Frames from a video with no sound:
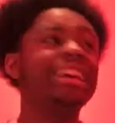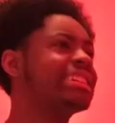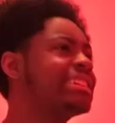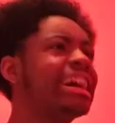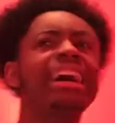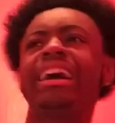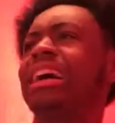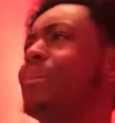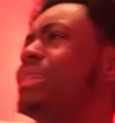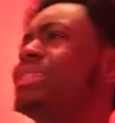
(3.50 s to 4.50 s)
Young
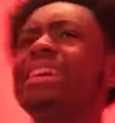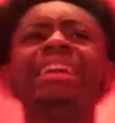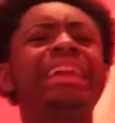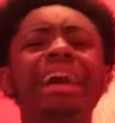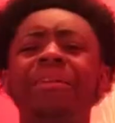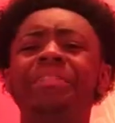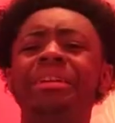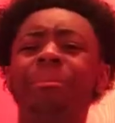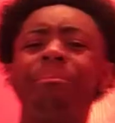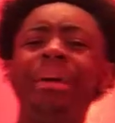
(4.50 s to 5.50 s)
Gawd, coming to you live
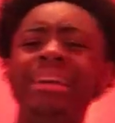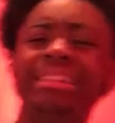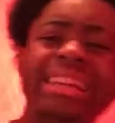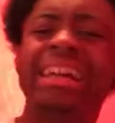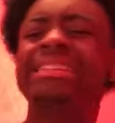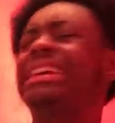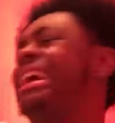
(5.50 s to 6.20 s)
in the pink dungeon.